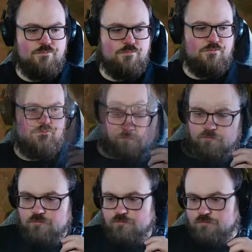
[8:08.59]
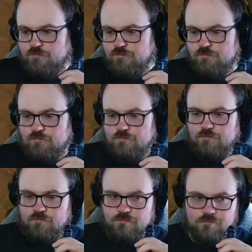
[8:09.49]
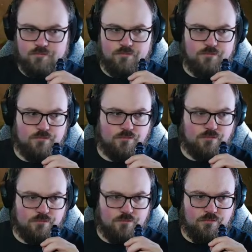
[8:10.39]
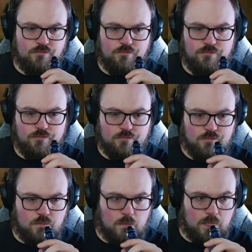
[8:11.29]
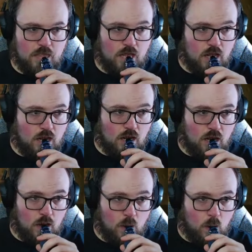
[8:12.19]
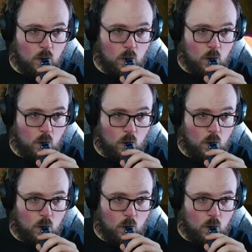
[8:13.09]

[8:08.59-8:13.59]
Nobody speaks.